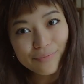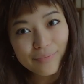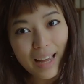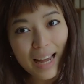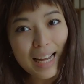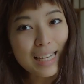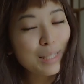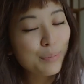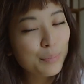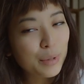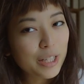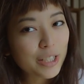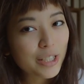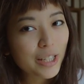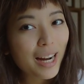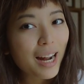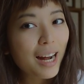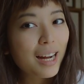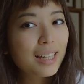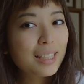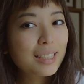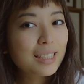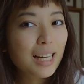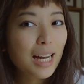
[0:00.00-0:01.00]
As much
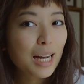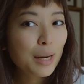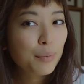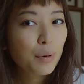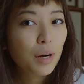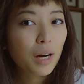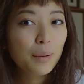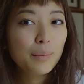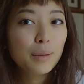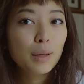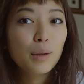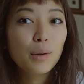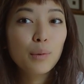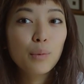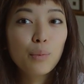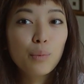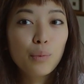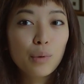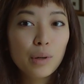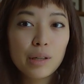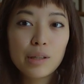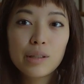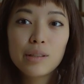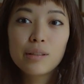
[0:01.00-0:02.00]
as I probably
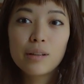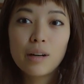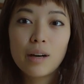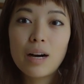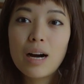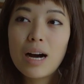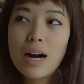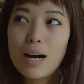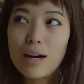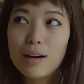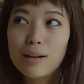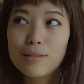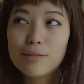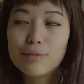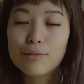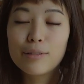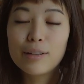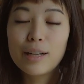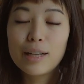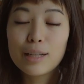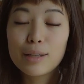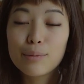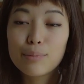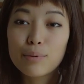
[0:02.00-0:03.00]
would not have
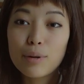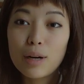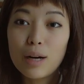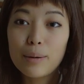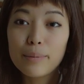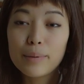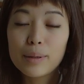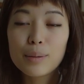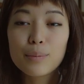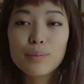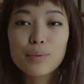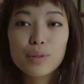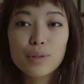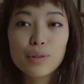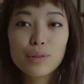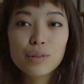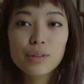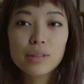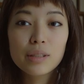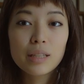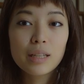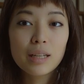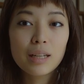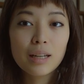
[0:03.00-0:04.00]
any problems
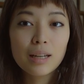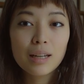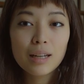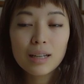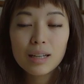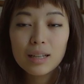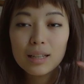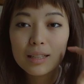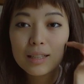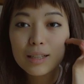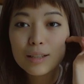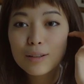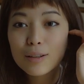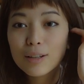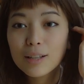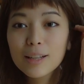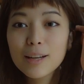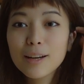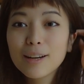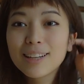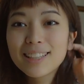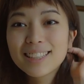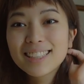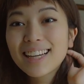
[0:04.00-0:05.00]
using another
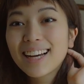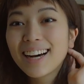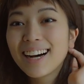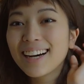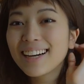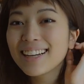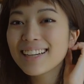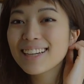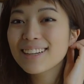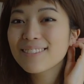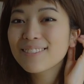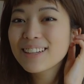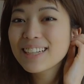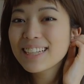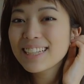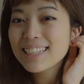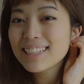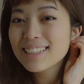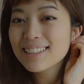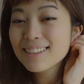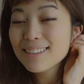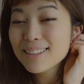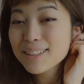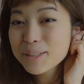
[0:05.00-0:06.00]
Claire's gun on my
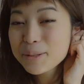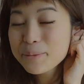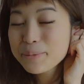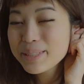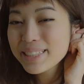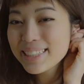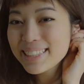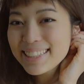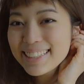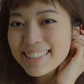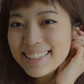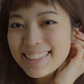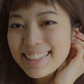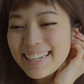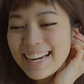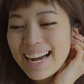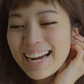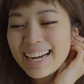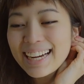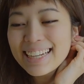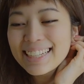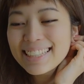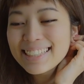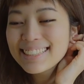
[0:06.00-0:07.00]
earlobes here,
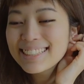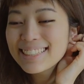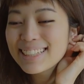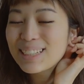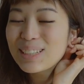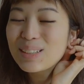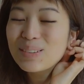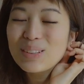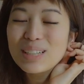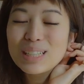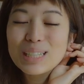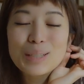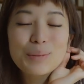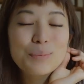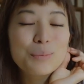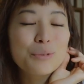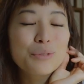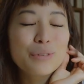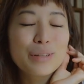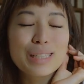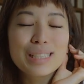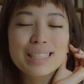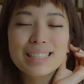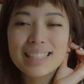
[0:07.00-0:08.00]
I don't want to
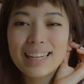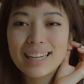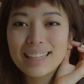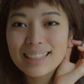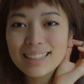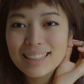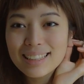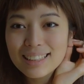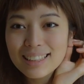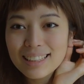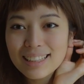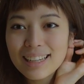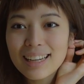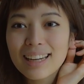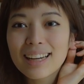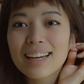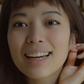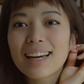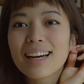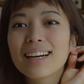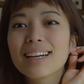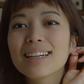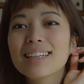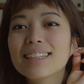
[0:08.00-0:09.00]
risk anything
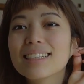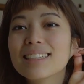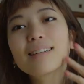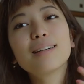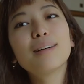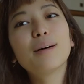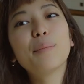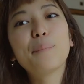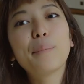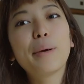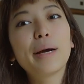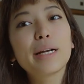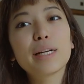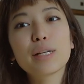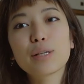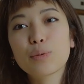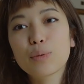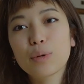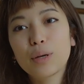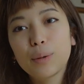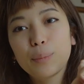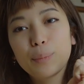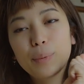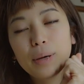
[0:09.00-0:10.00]
and might as
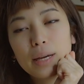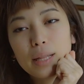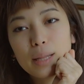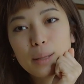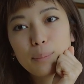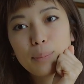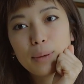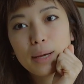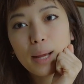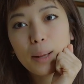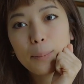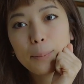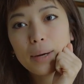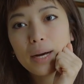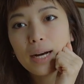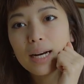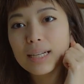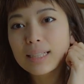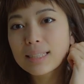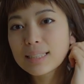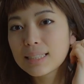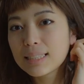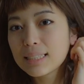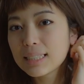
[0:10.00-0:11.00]
well pay the big
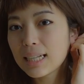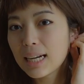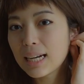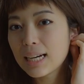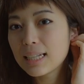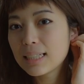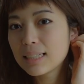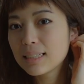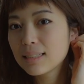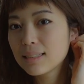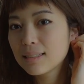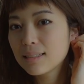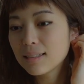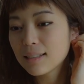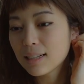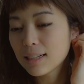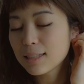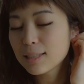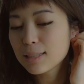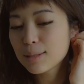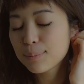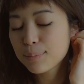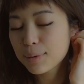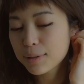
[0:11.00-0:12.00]
bucks to get a
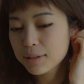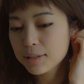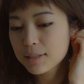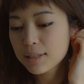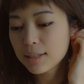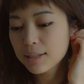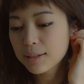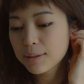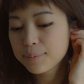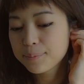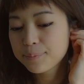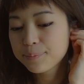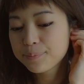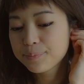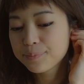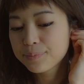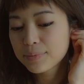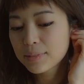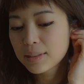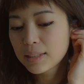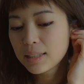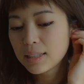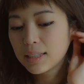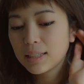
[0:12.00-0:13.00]
nice piercing
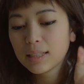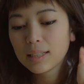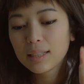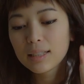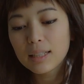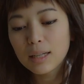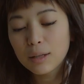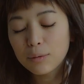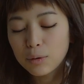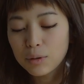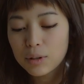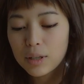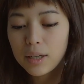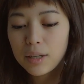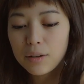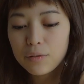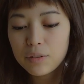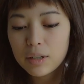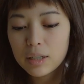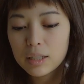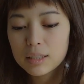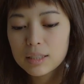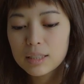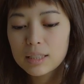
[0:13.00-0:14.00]
that won't get
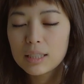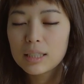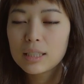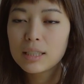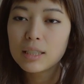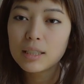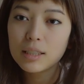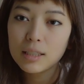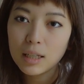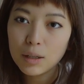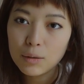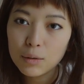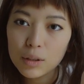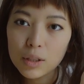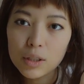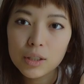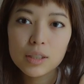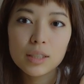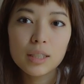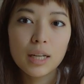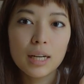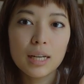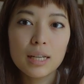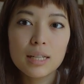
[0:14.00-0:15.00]
infected and that would
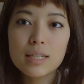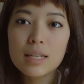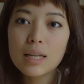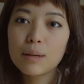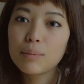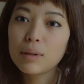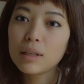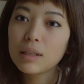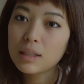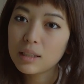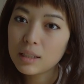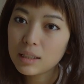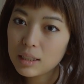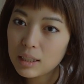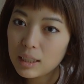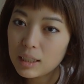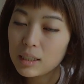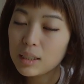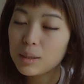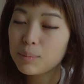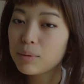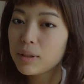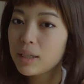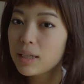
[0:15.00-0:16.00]
look nice and be
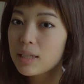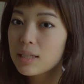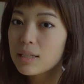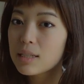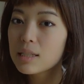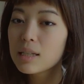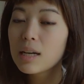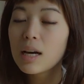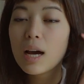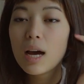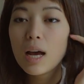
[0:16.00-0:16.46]
neatly placed.